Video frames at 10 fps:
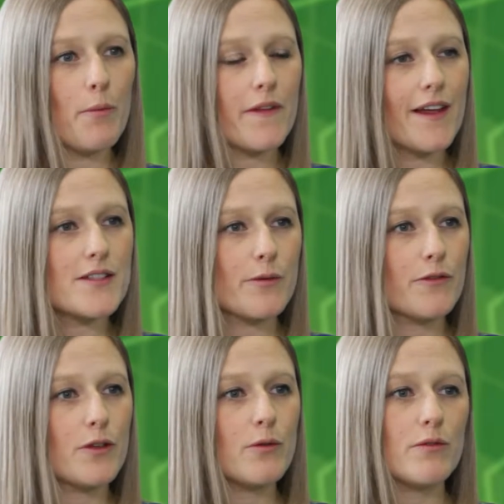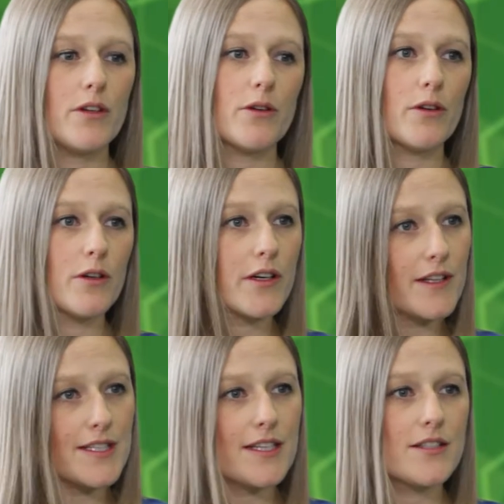up in that? So if you know, you look at
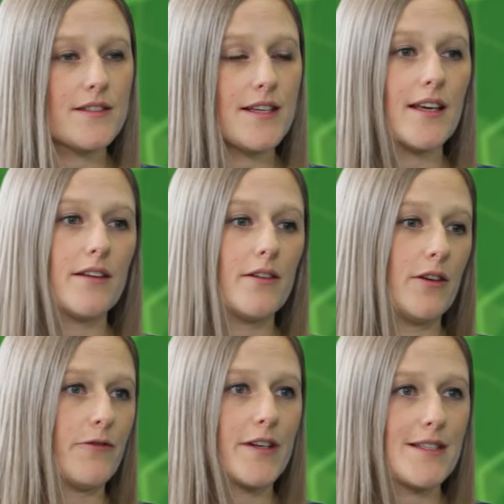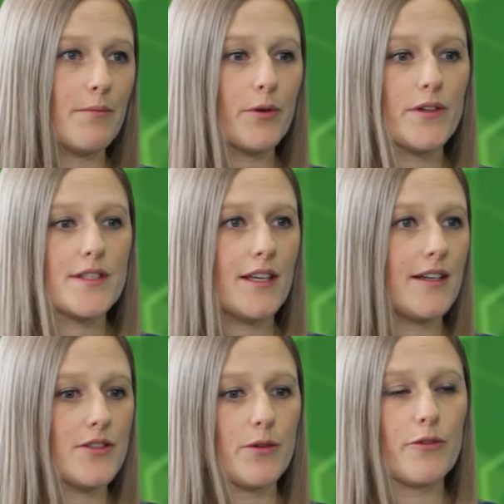the data, you say, you know, for example, you see
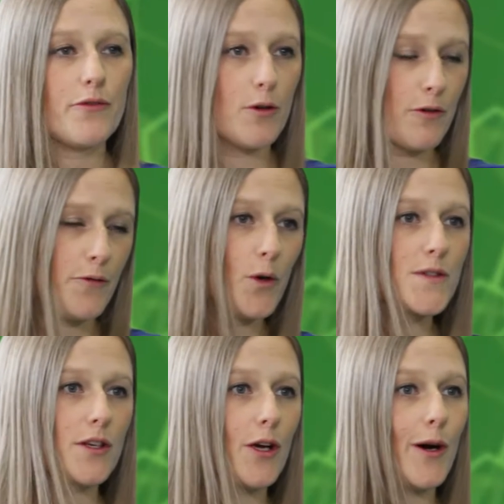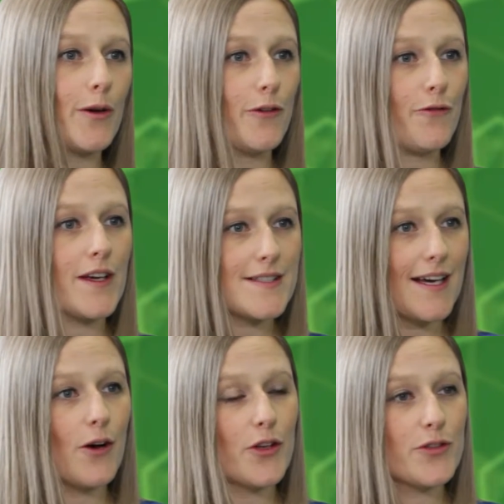an issue with 404s and you go out and you fix
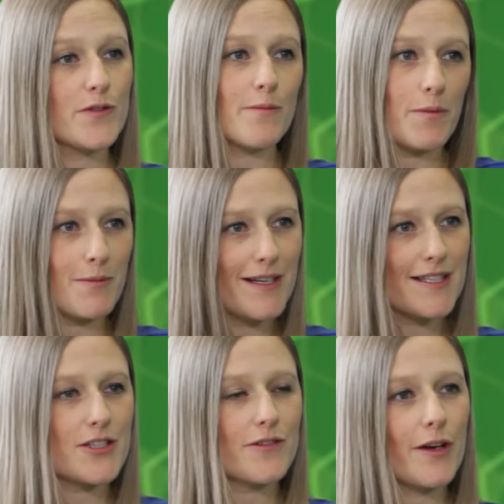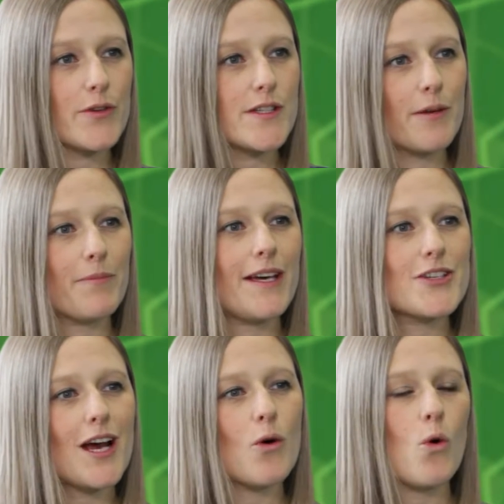that, or you do some optimization around a certain
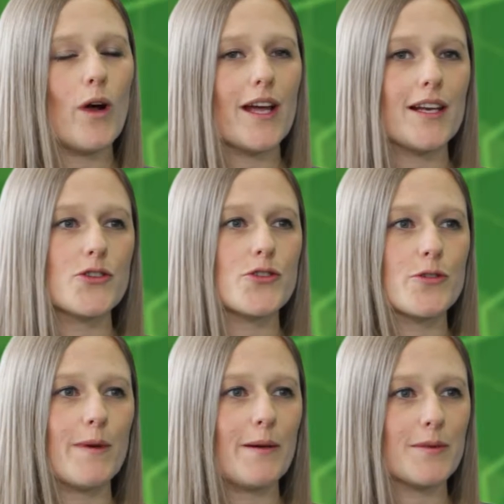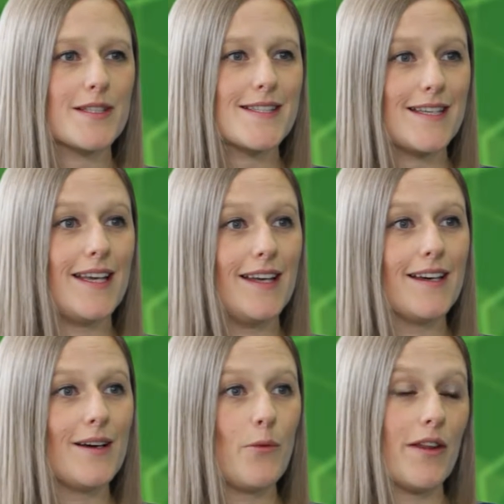page, how quickly should you be able to see
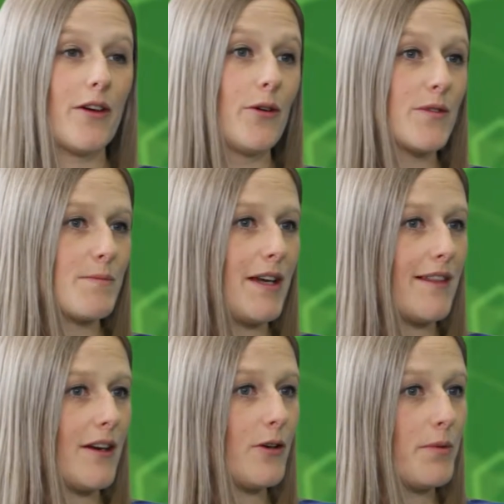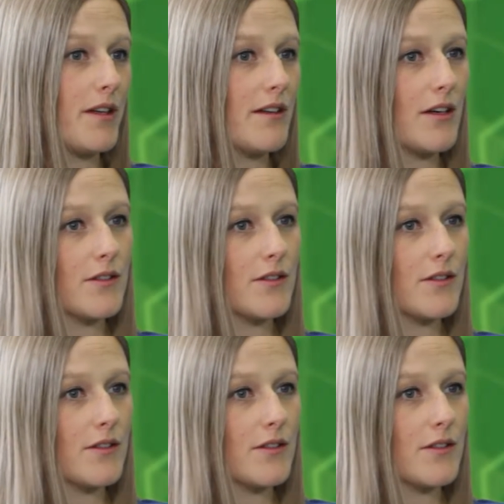whether Google's picked that up in the